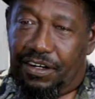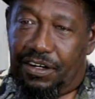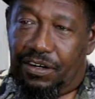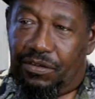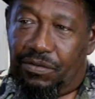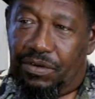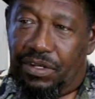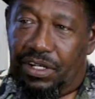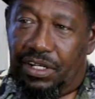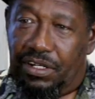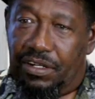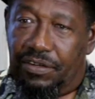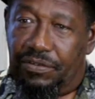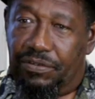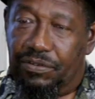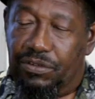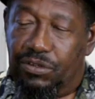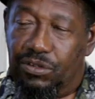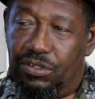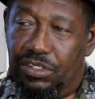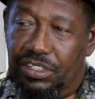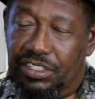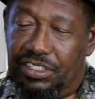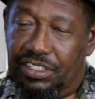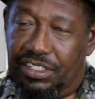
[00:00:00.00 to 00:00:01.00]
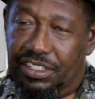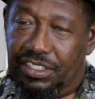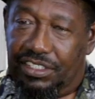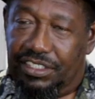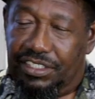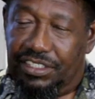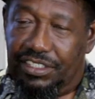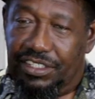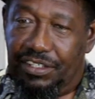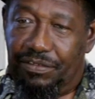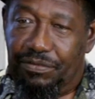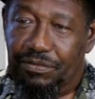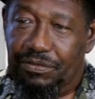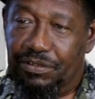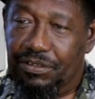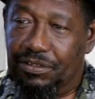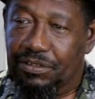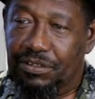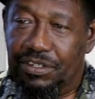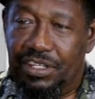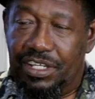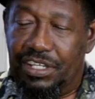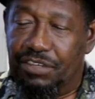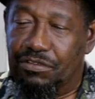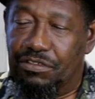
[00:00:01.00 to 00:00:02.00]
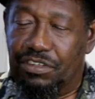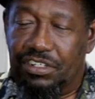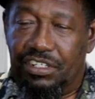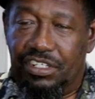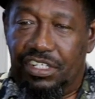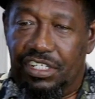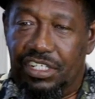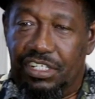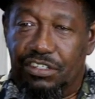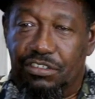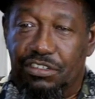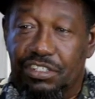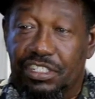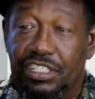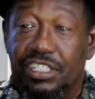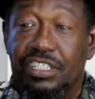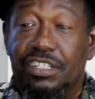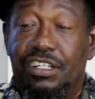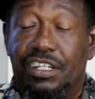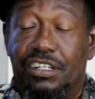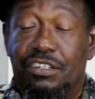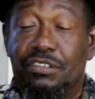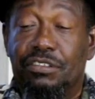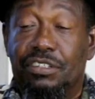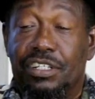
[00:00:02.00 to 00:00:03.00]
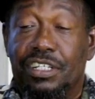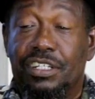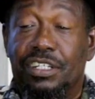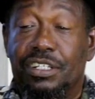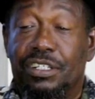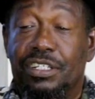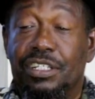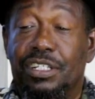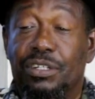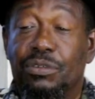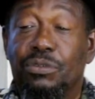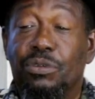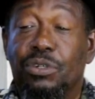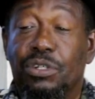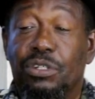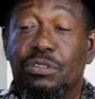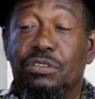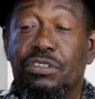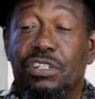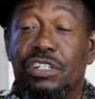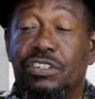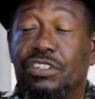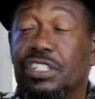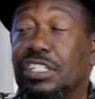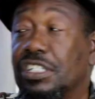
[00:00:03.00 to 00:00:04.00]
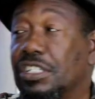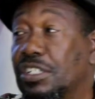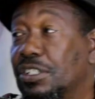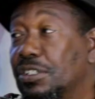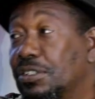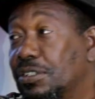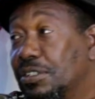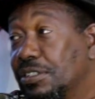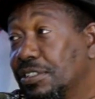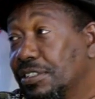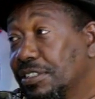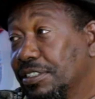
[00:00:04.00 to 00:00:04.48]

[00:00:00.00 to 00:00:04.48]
Well, of course, yes. If you ain't retire, the world will retire you.